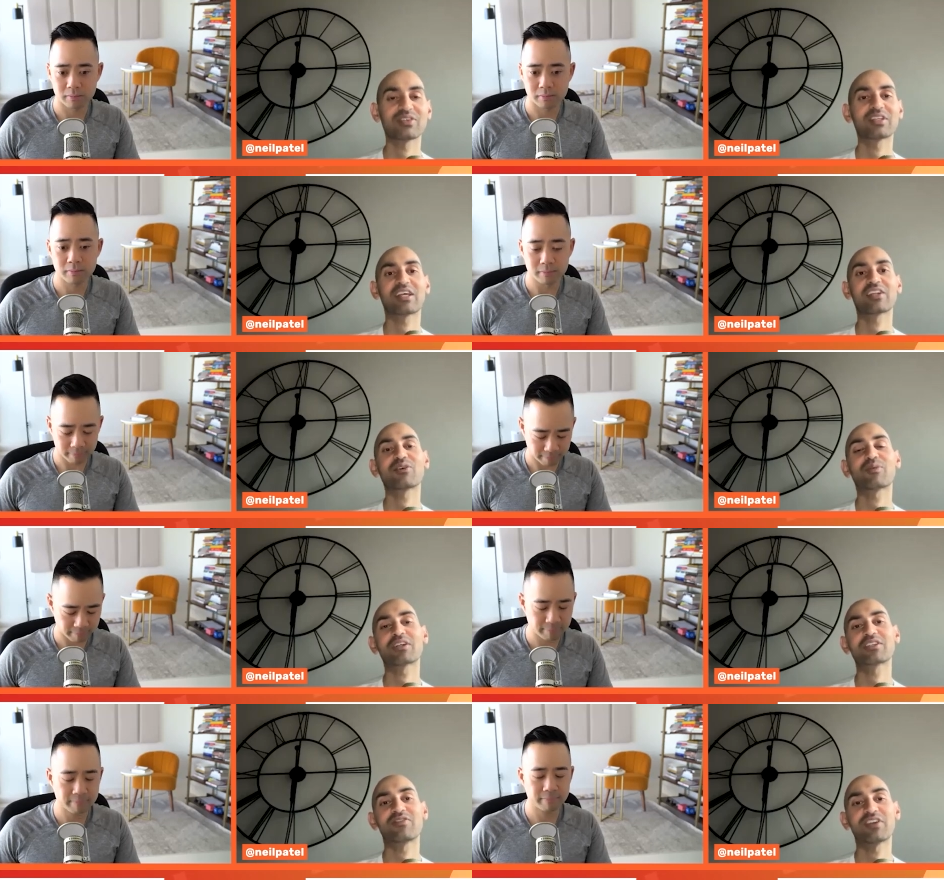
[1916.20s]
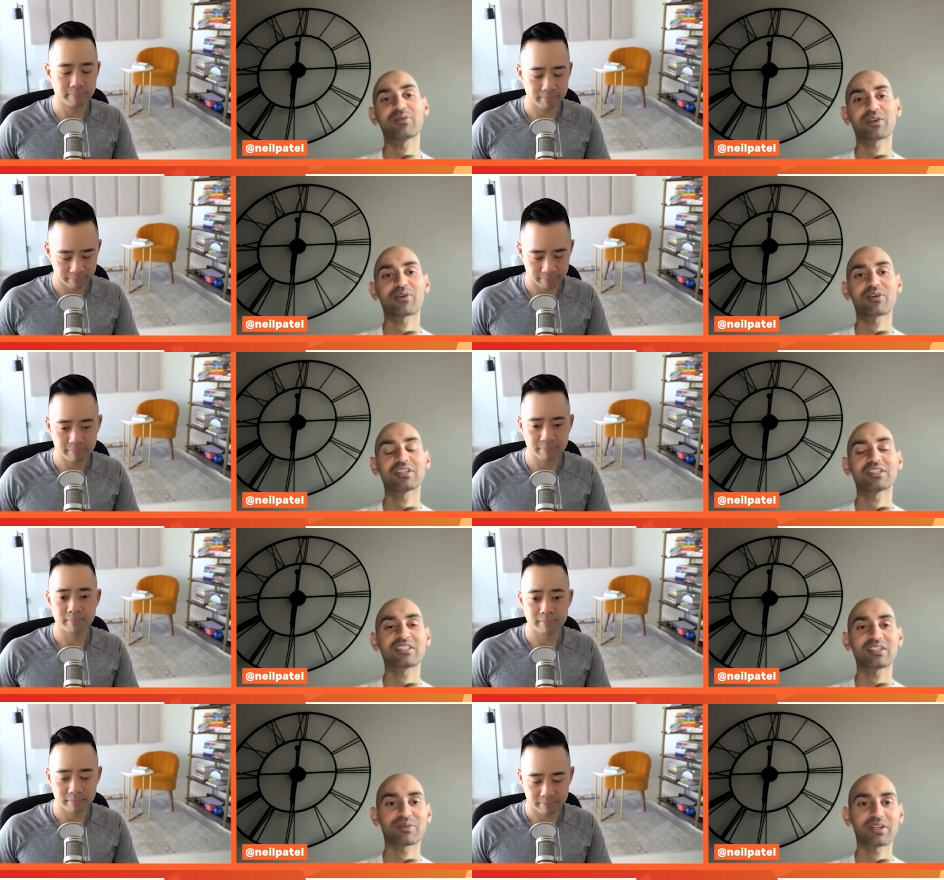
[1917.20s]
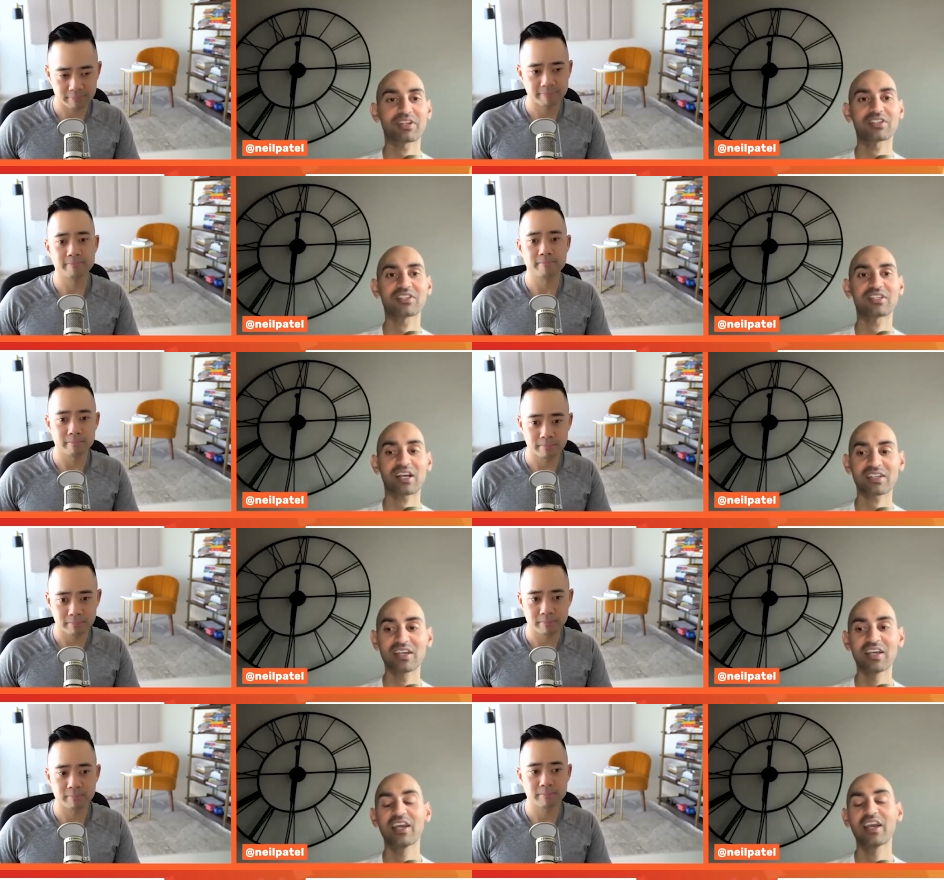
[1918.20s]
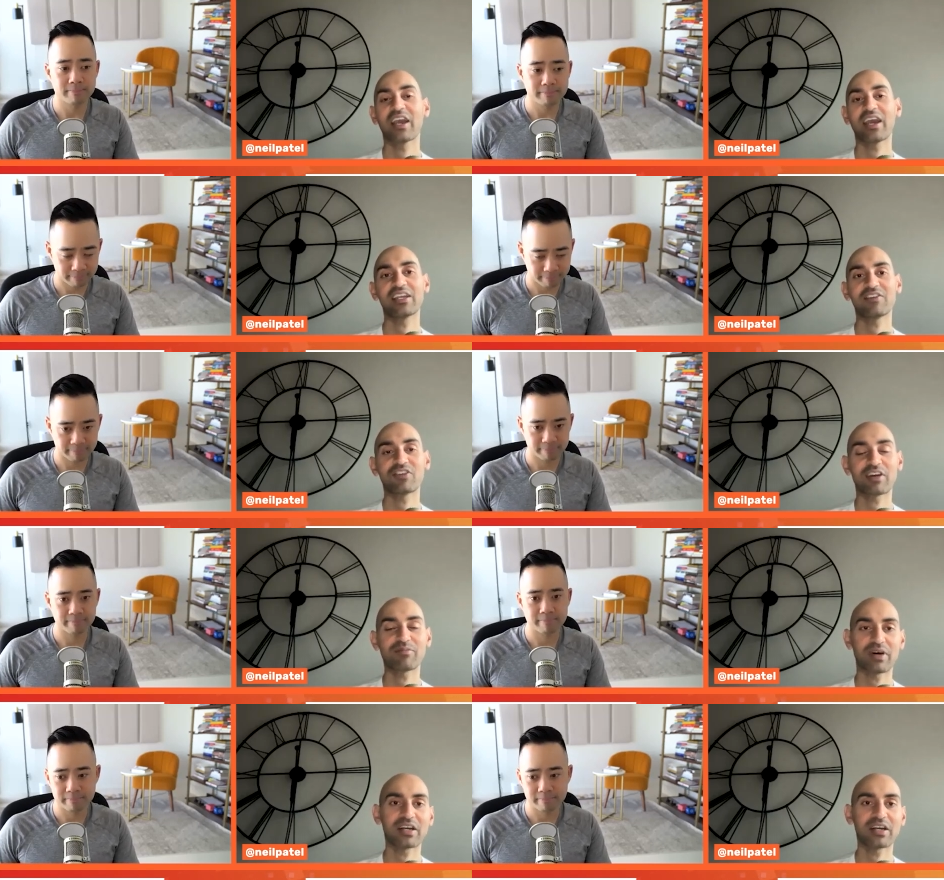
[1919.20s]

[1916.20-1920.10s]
Speaker 1: You can then go watch their video recording to see where they're stuck and if you have